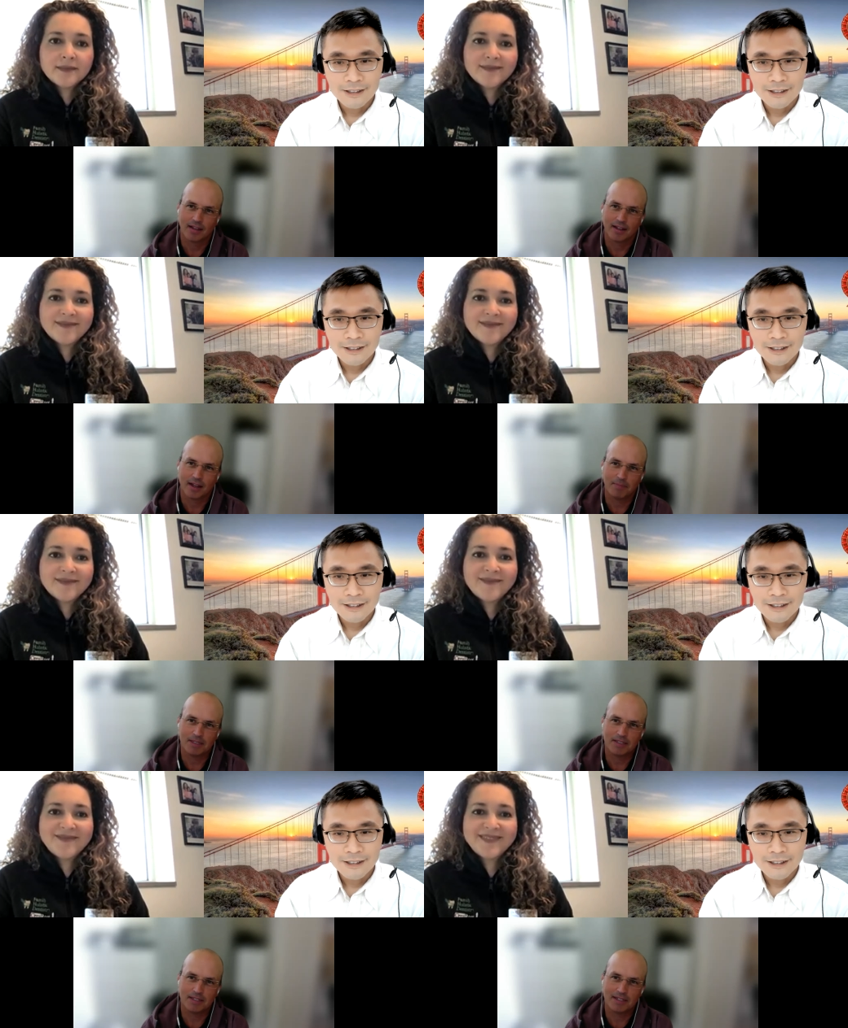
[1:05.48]
Speaker 1: help us
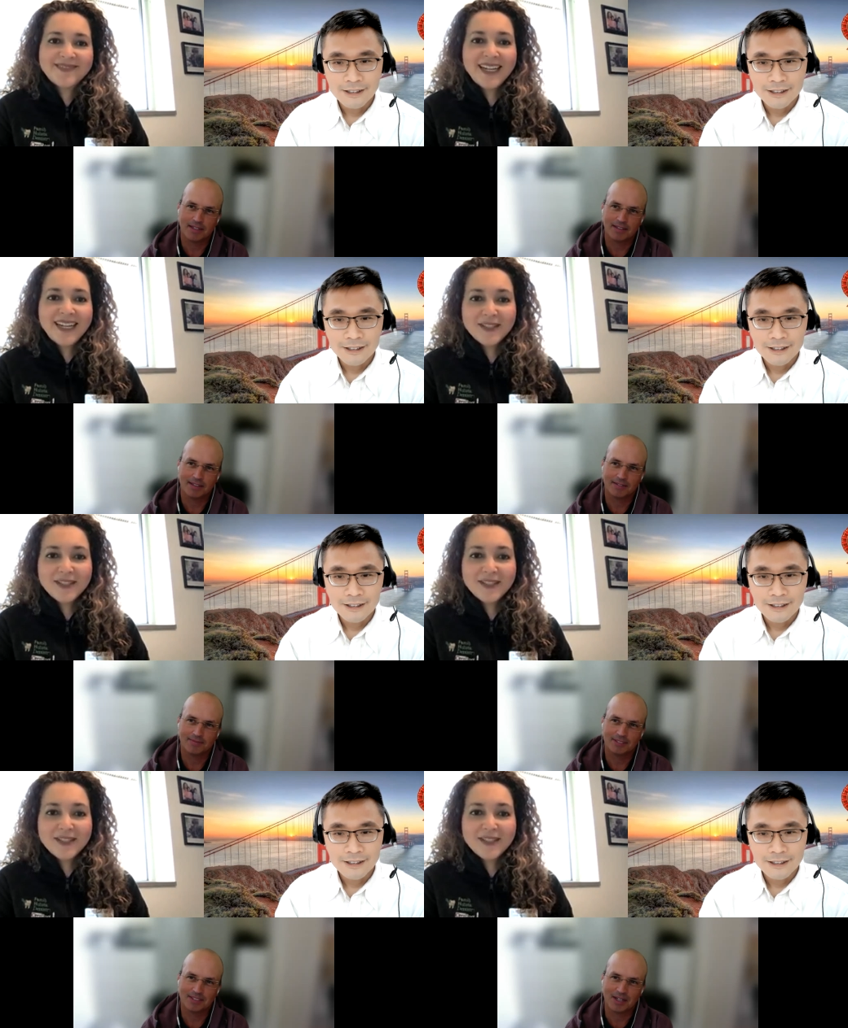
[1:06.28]
uh,
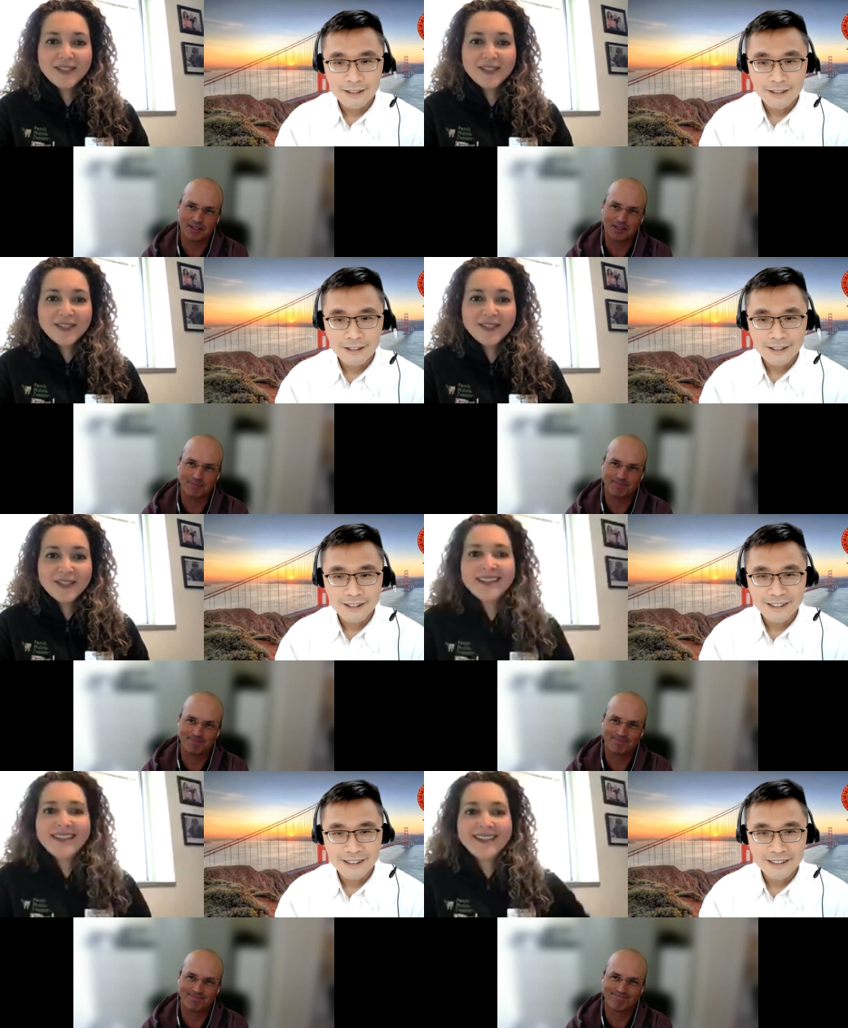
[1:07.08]
start.
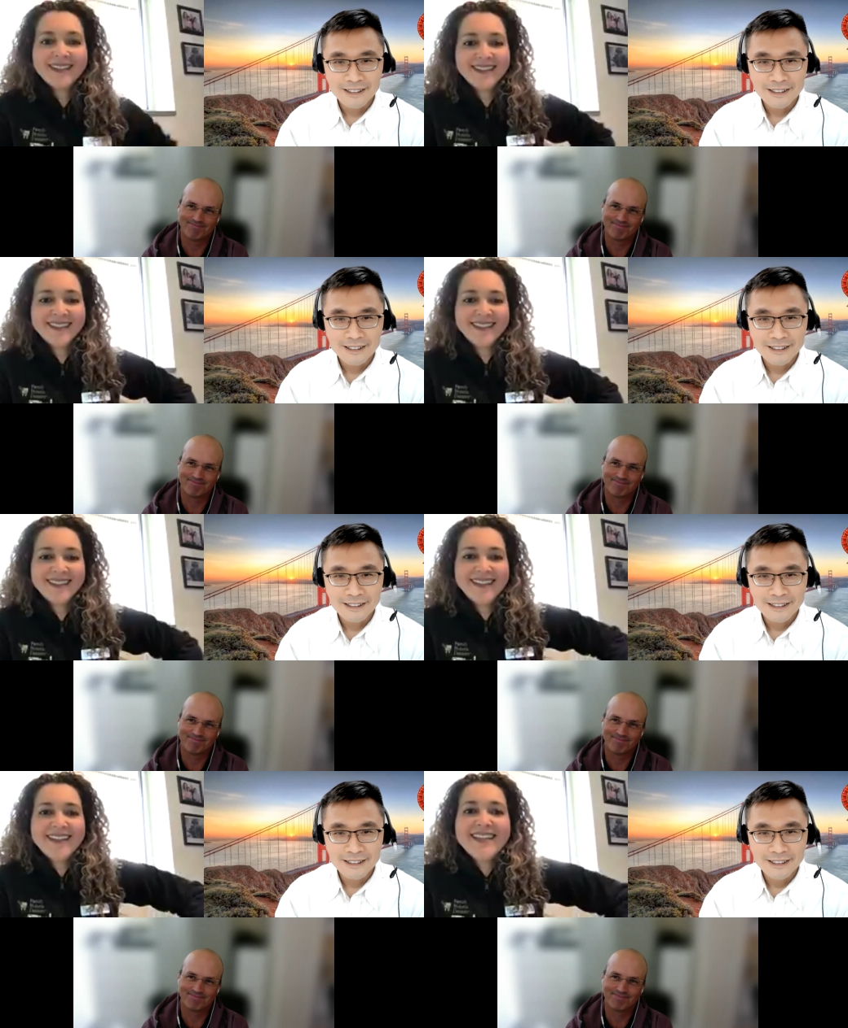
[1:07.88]

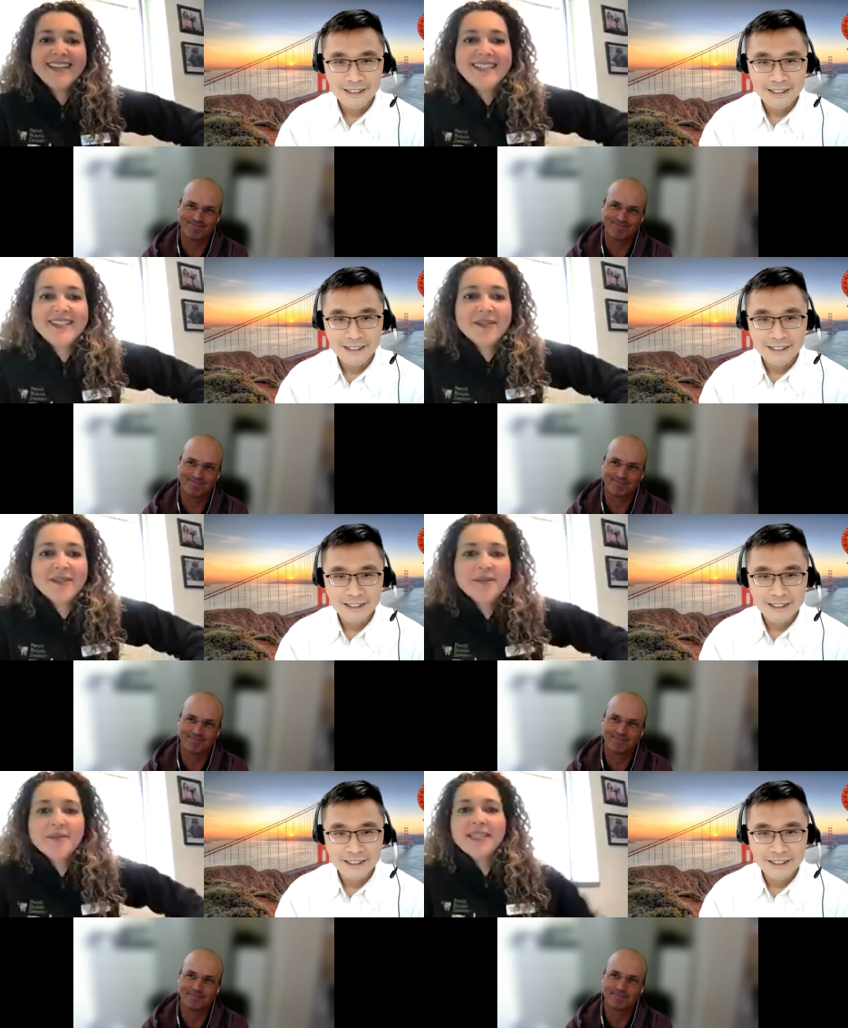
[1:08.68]
Speaker 2: So my
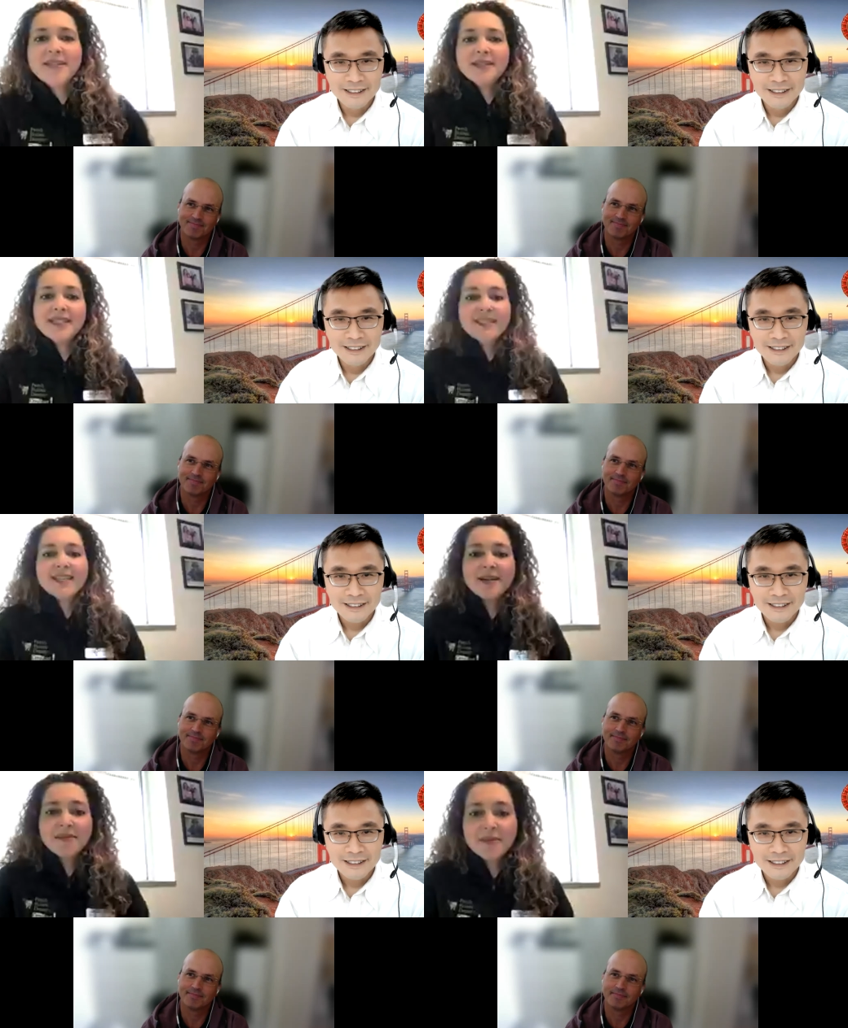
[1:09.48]
name is
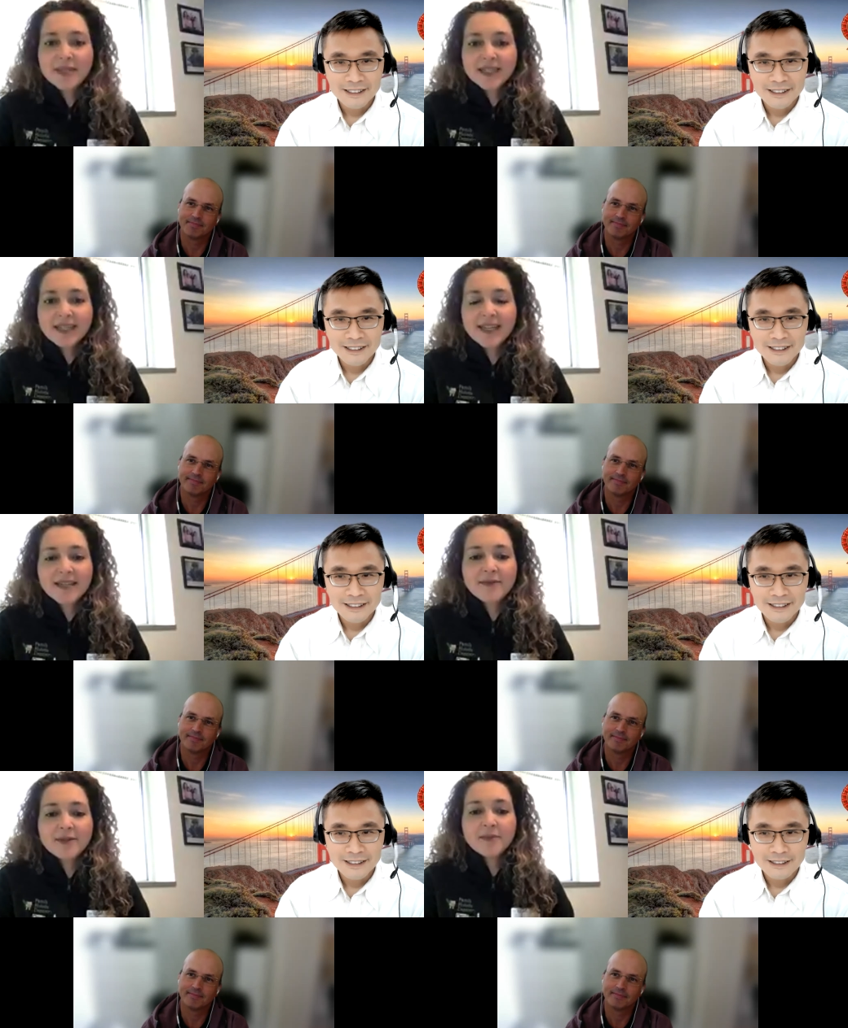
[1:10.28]
Carmen Burke. I am from
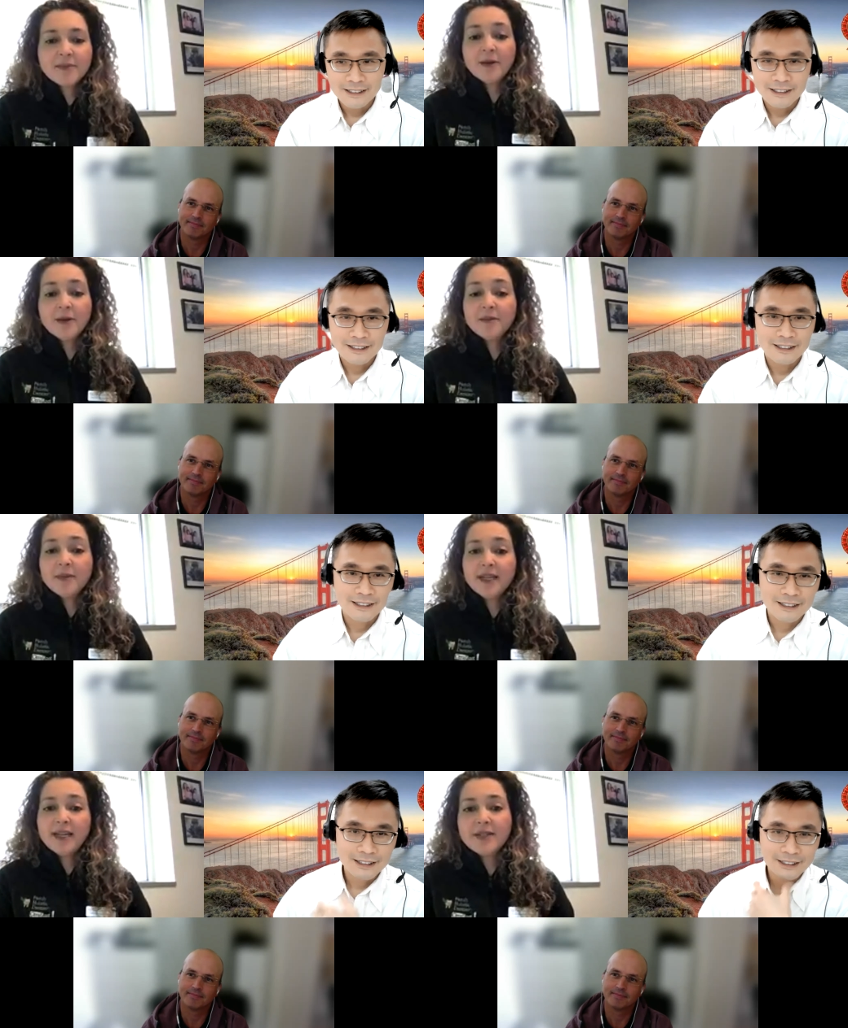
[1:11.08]
Colombia. I was
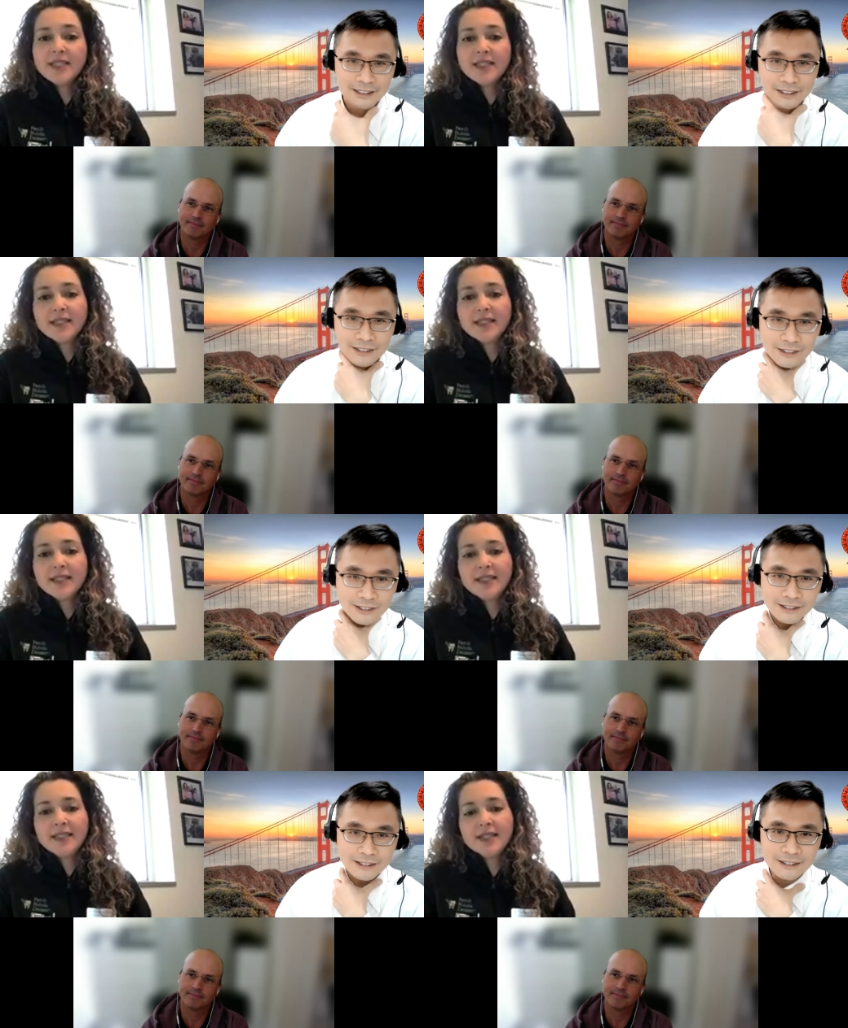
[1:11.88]
a dentist there
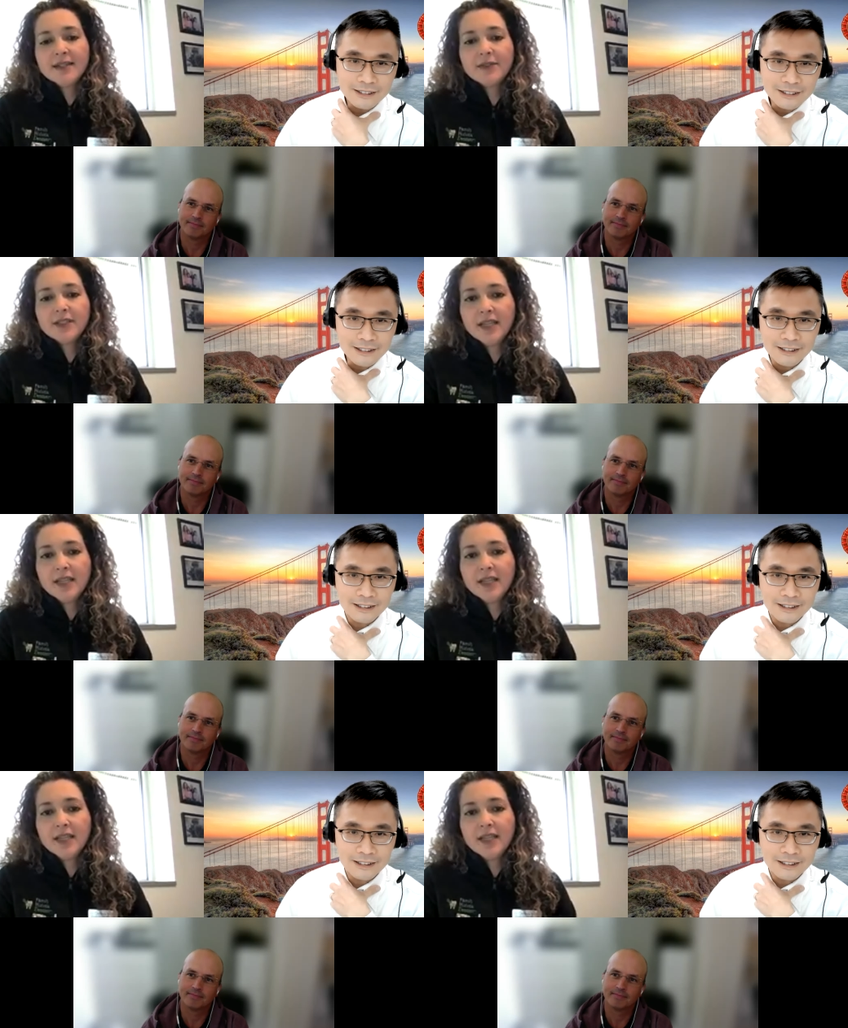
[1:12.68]
for 10 years